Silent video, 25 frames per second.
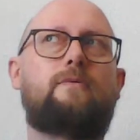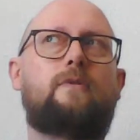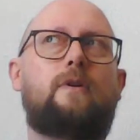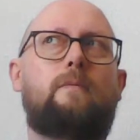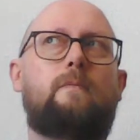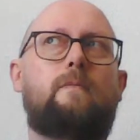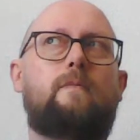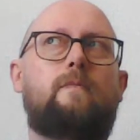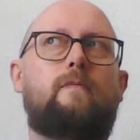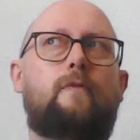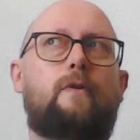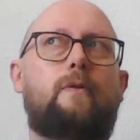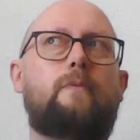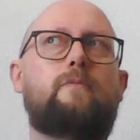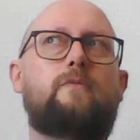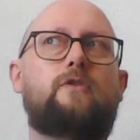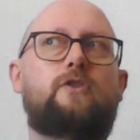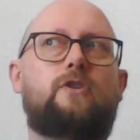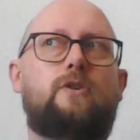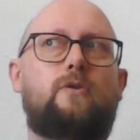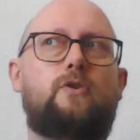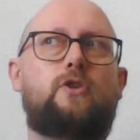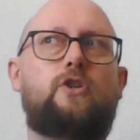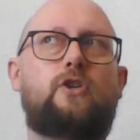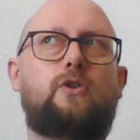from
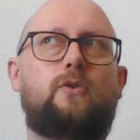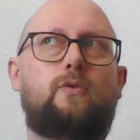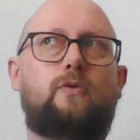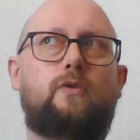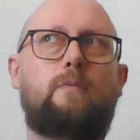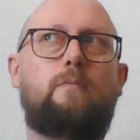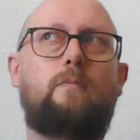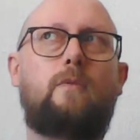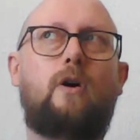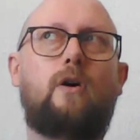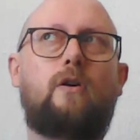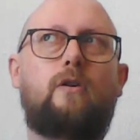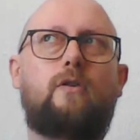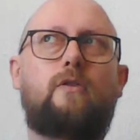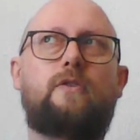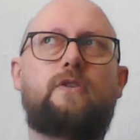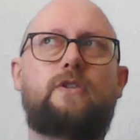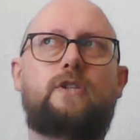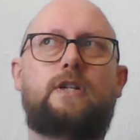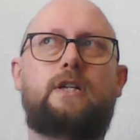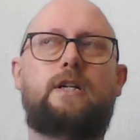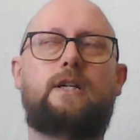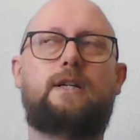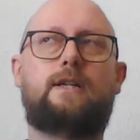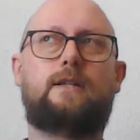social
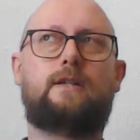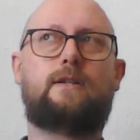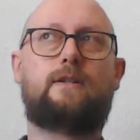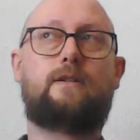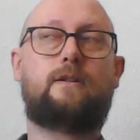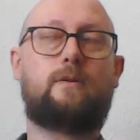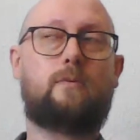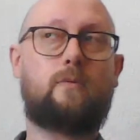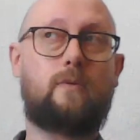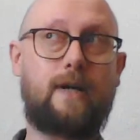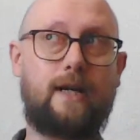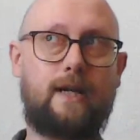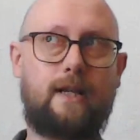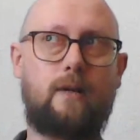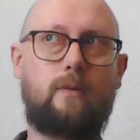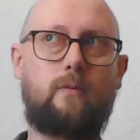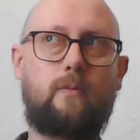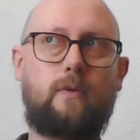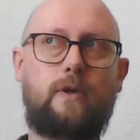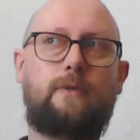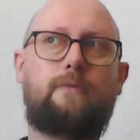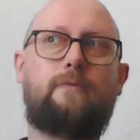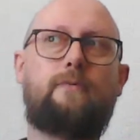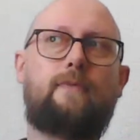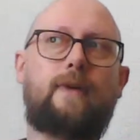democracy is the way that
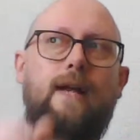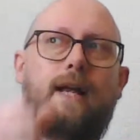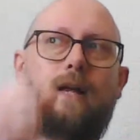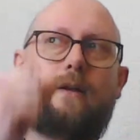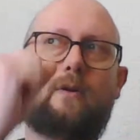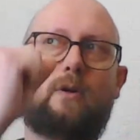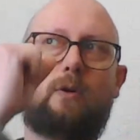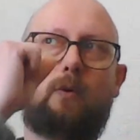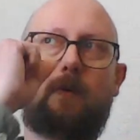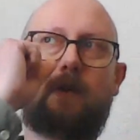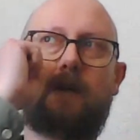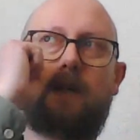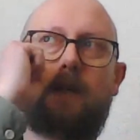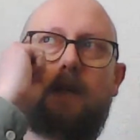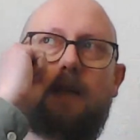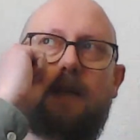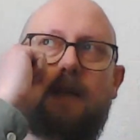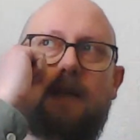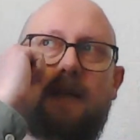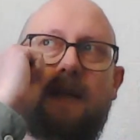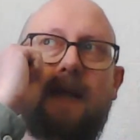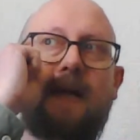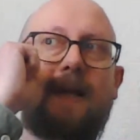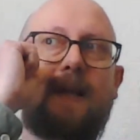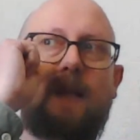we value it in
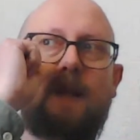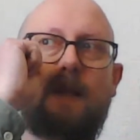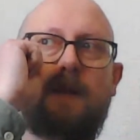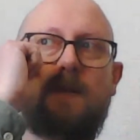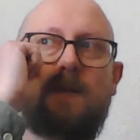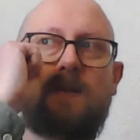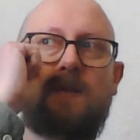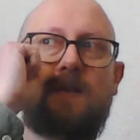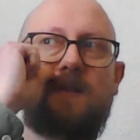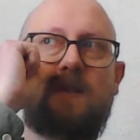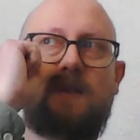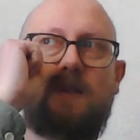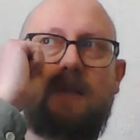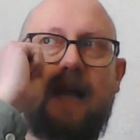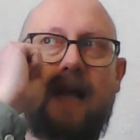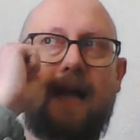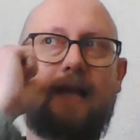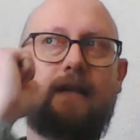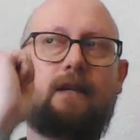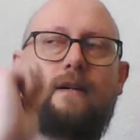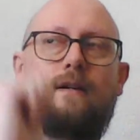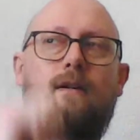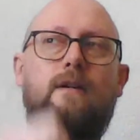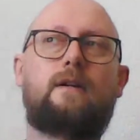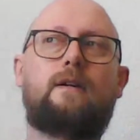the Netherlands is
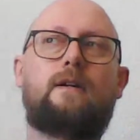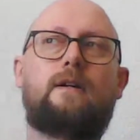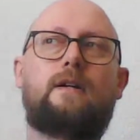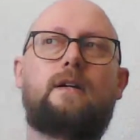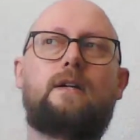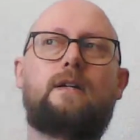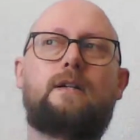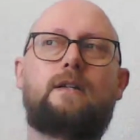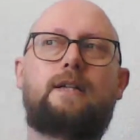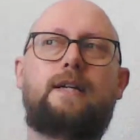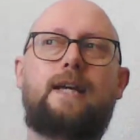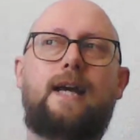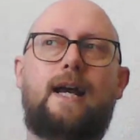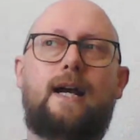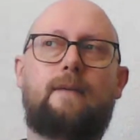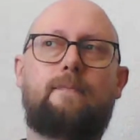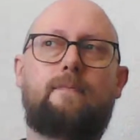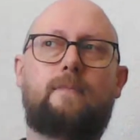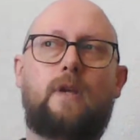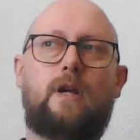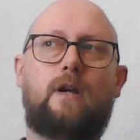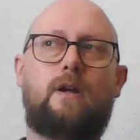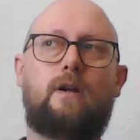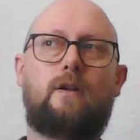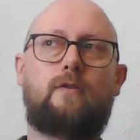that, yeah,
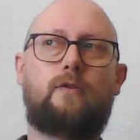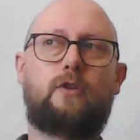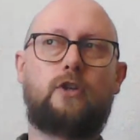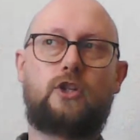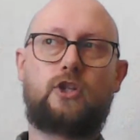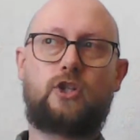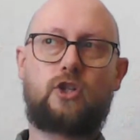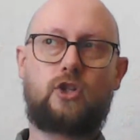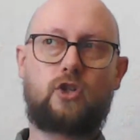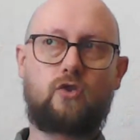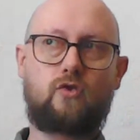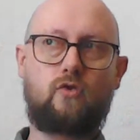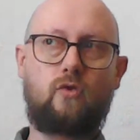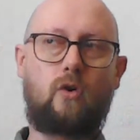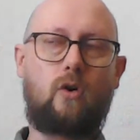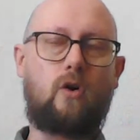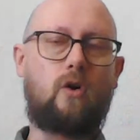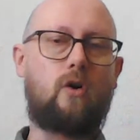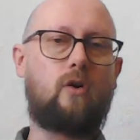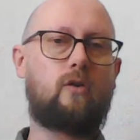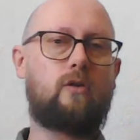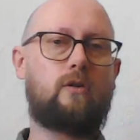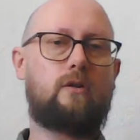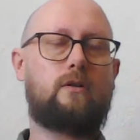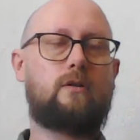the
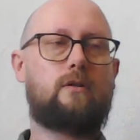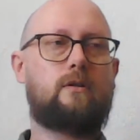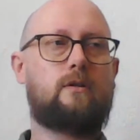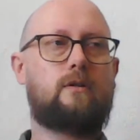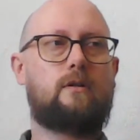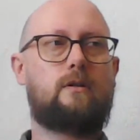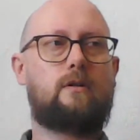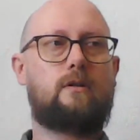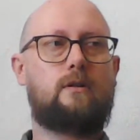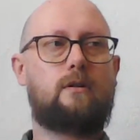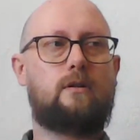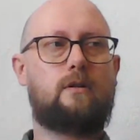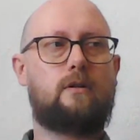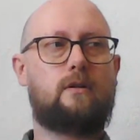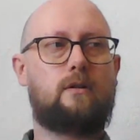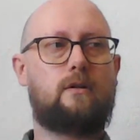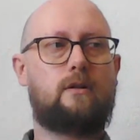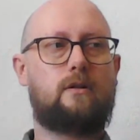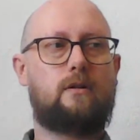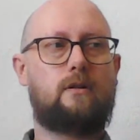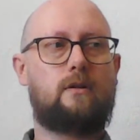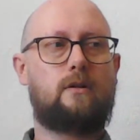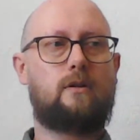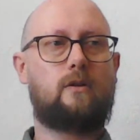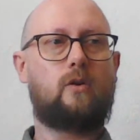strong
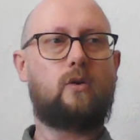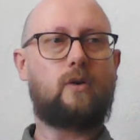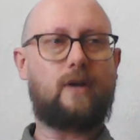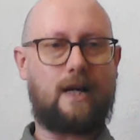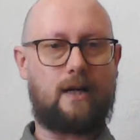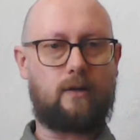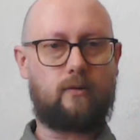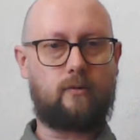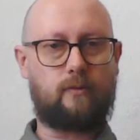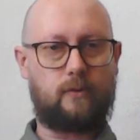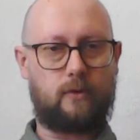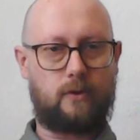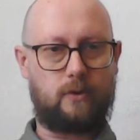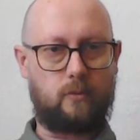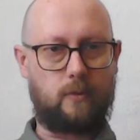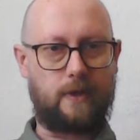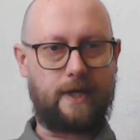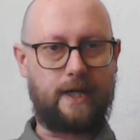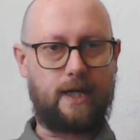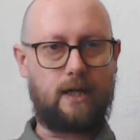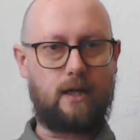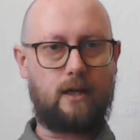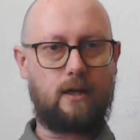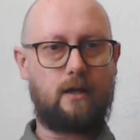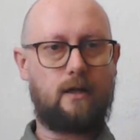look out for the
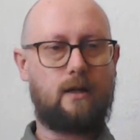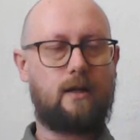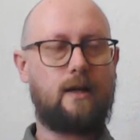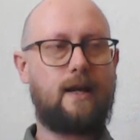weak,